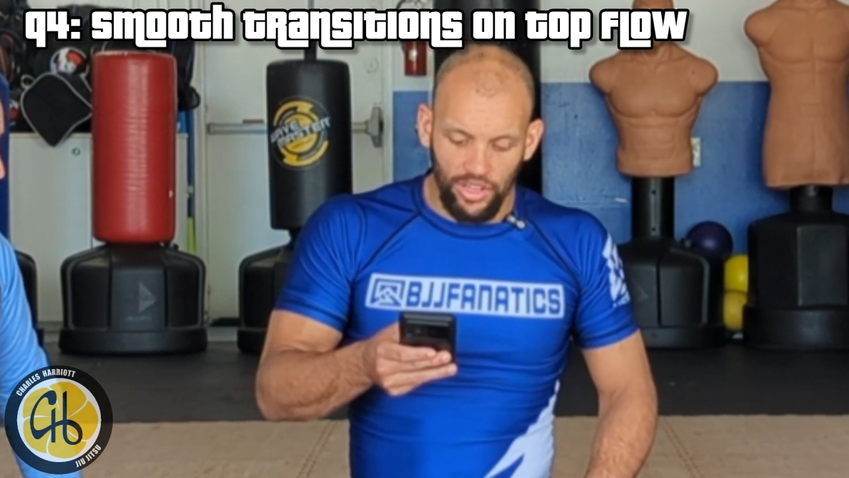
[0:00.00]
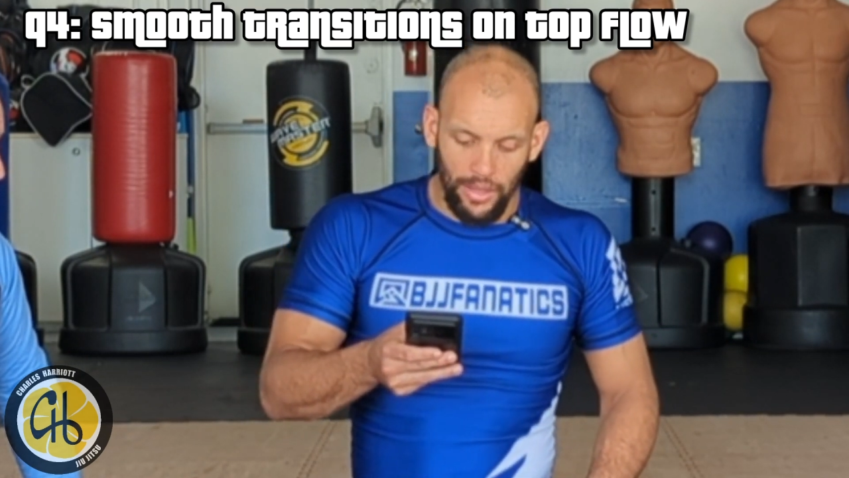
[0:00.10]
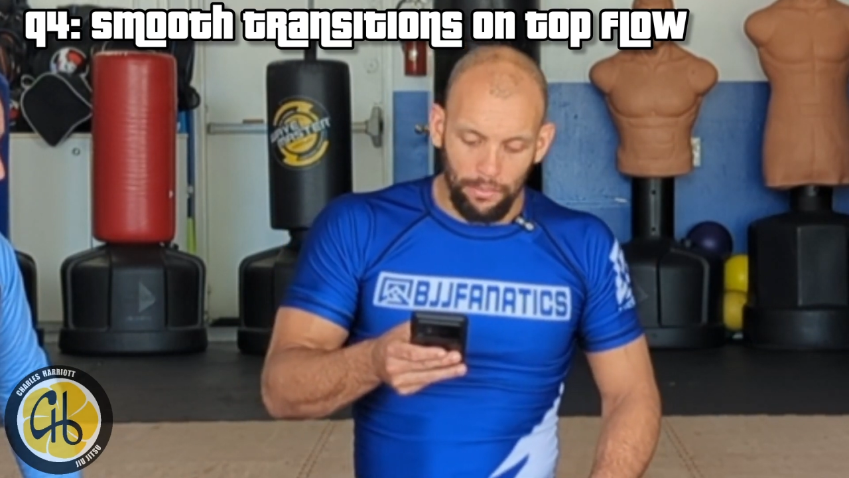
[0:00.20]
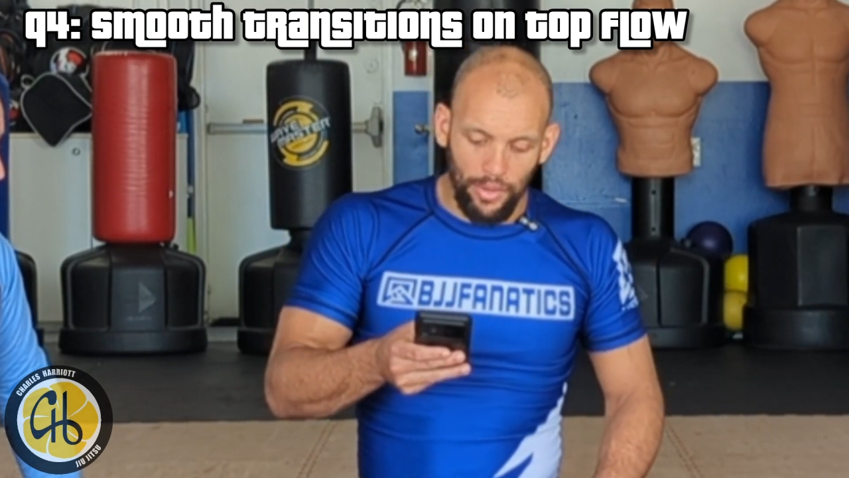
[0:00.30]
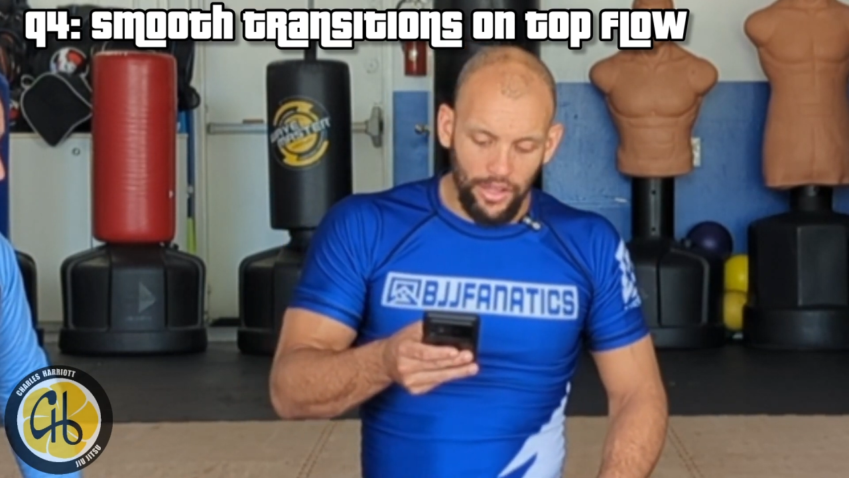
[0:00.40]
to
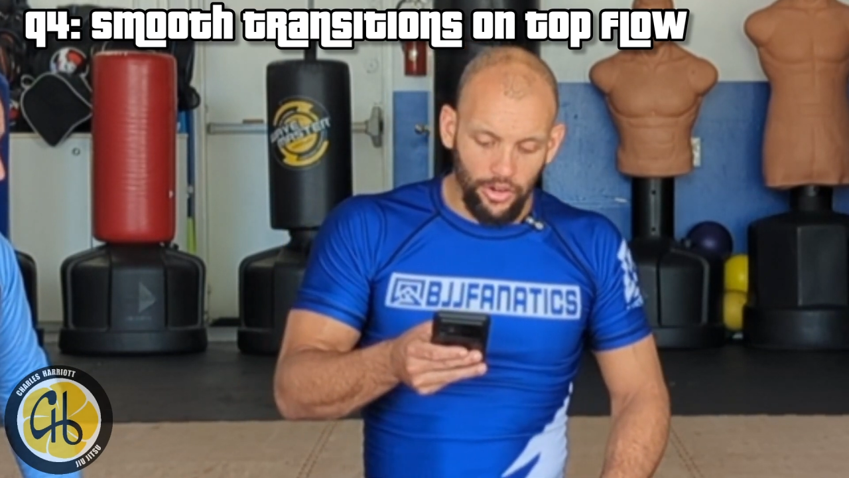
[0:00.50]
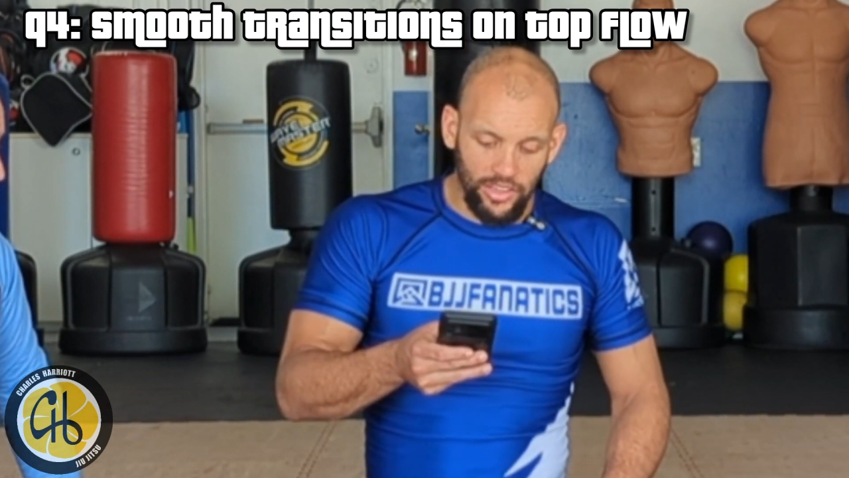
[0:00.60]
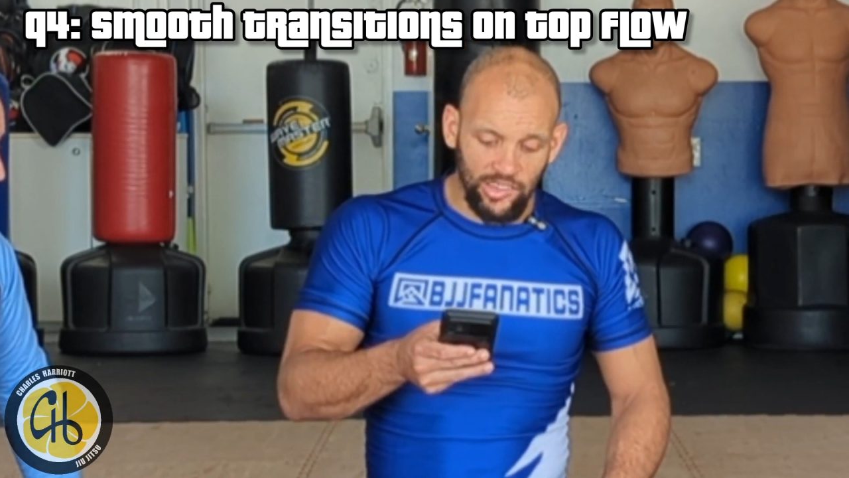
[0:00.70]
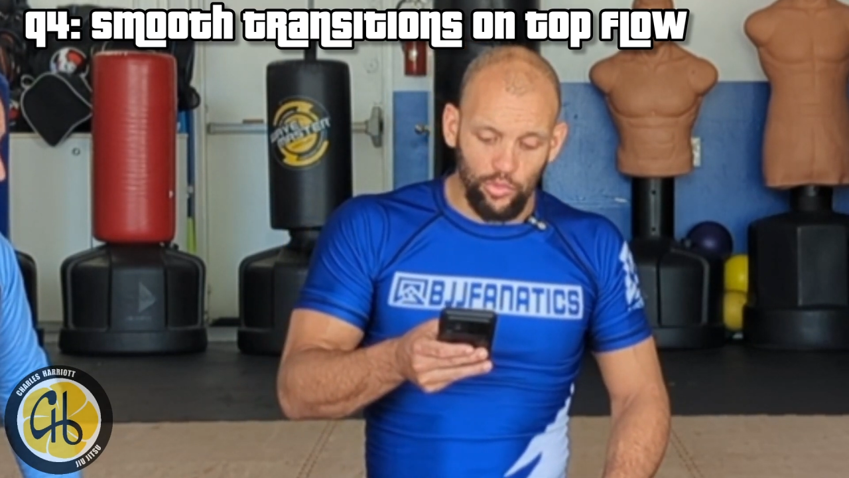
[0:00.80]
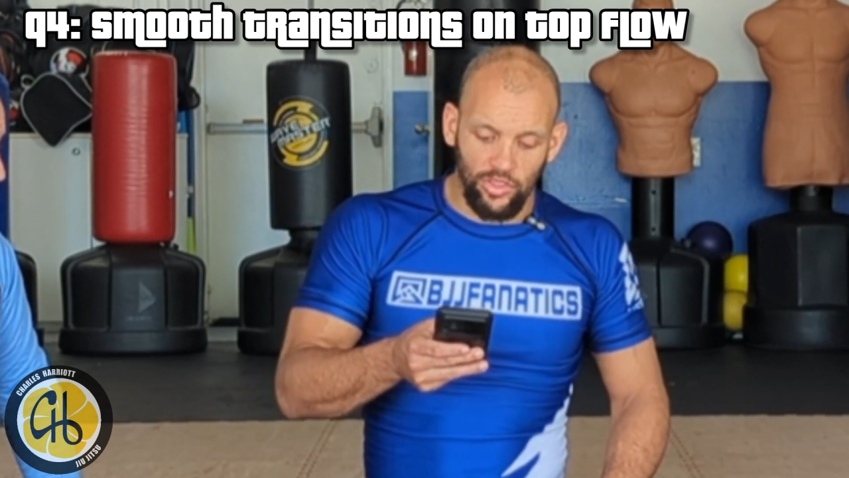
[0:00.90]
get better
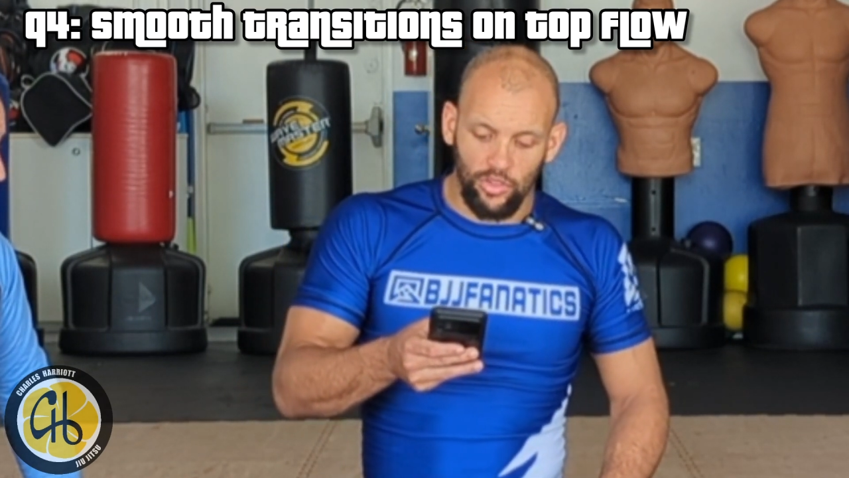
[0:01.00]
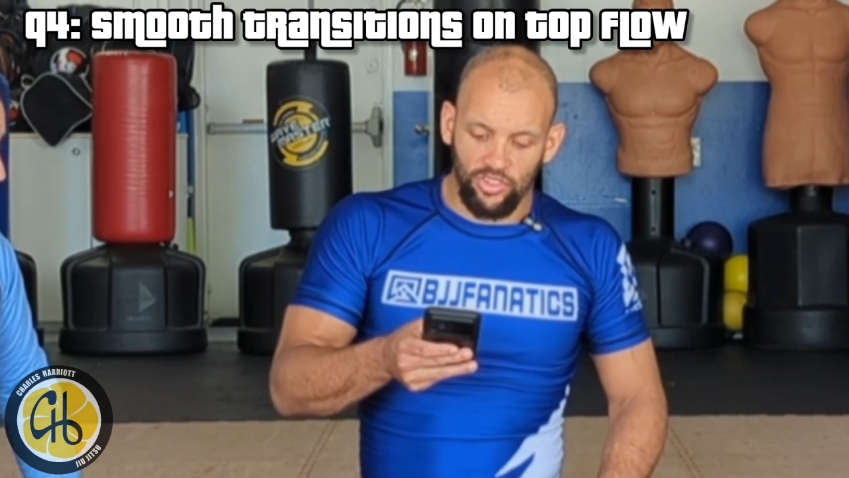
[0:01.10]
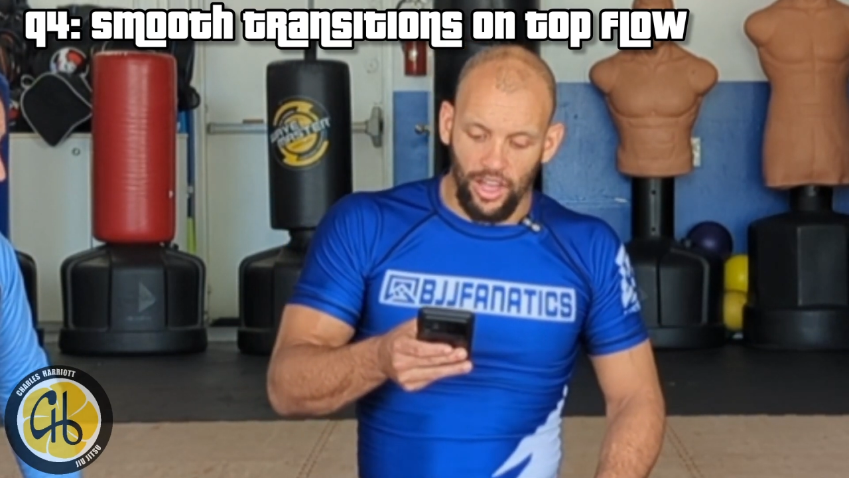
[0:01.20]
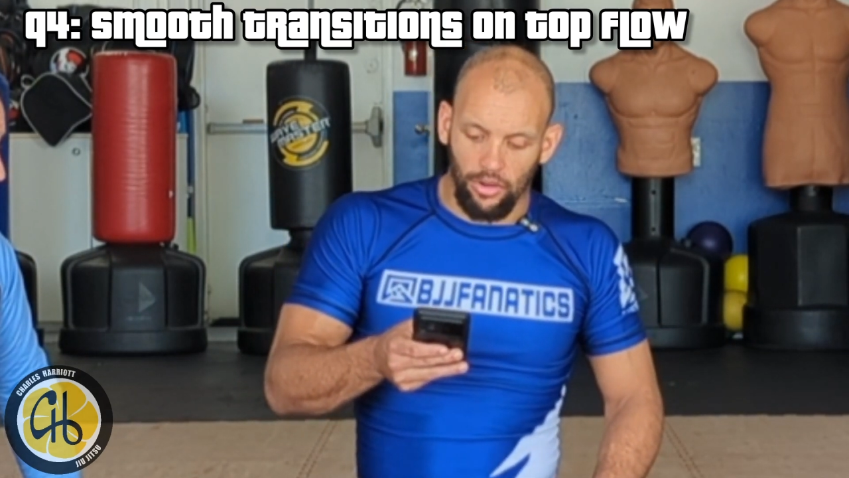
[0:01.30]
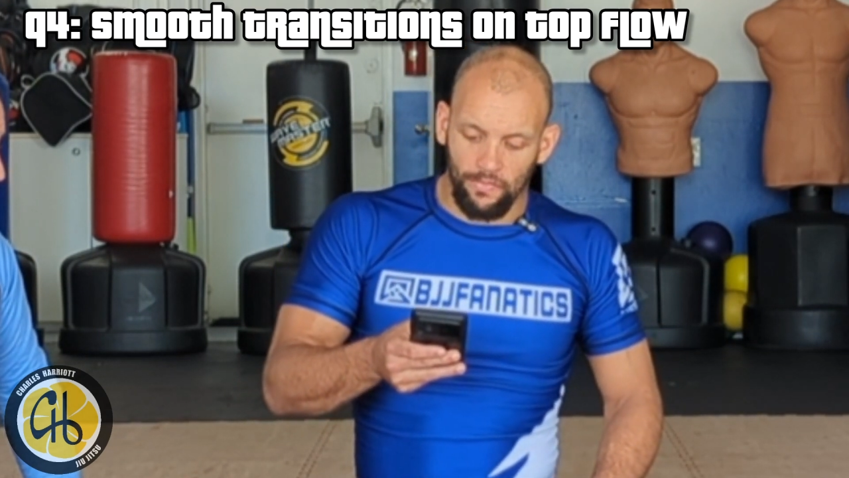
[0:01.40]
at smoothing
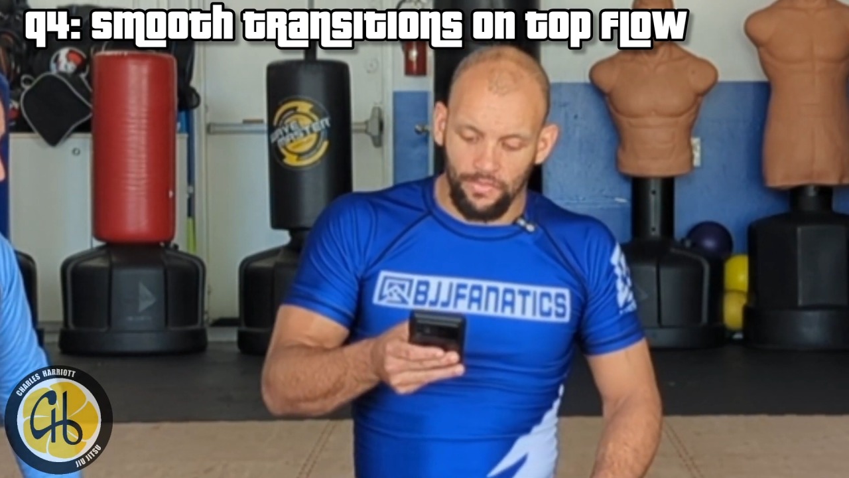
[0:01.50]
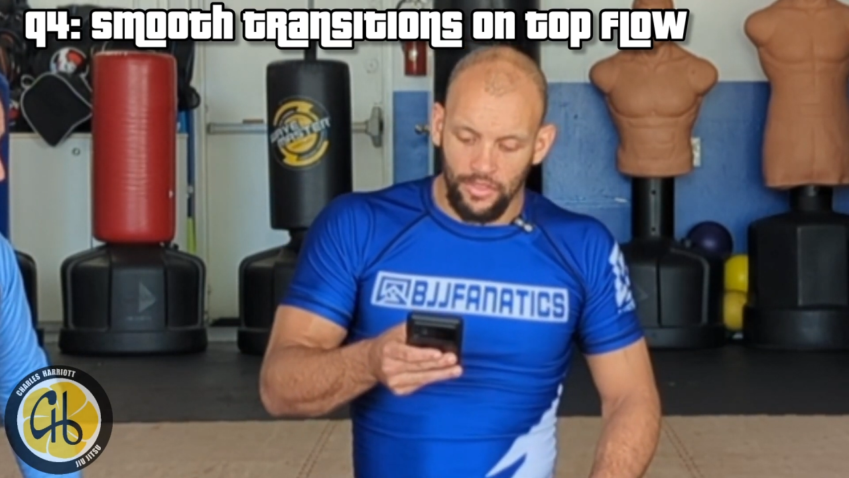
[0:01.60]
those out.